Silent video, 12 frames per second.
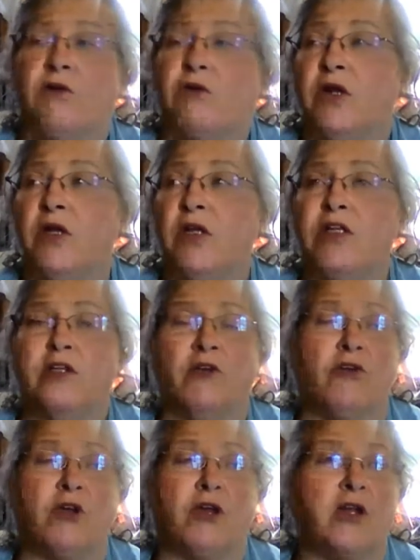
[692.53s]
in this
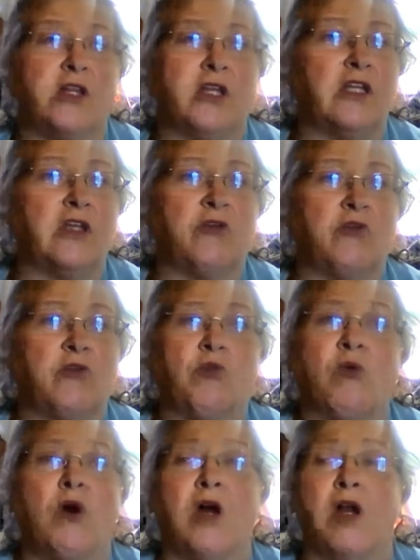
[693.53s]
area. I think there was
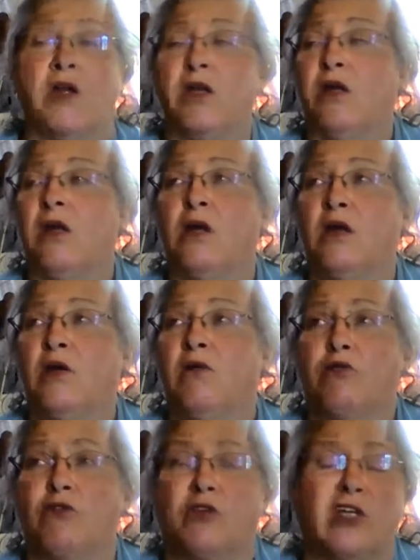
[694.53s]
one
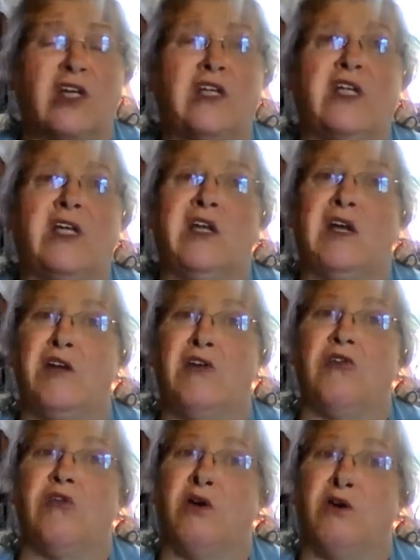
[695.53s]
for
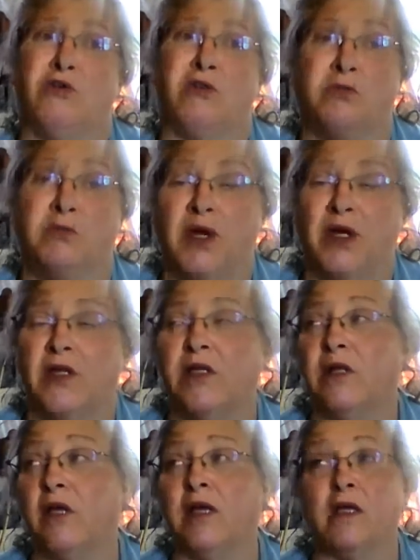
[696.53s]
$1,600 a month.
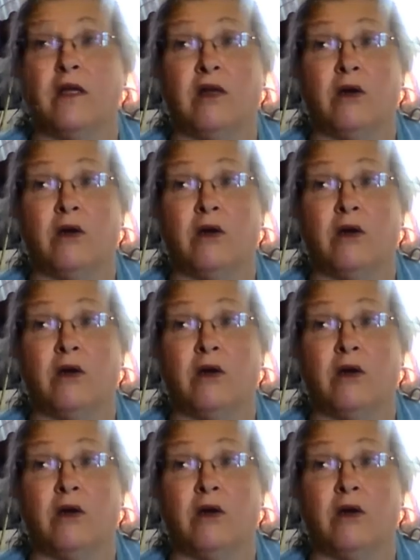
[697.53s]
Like, no.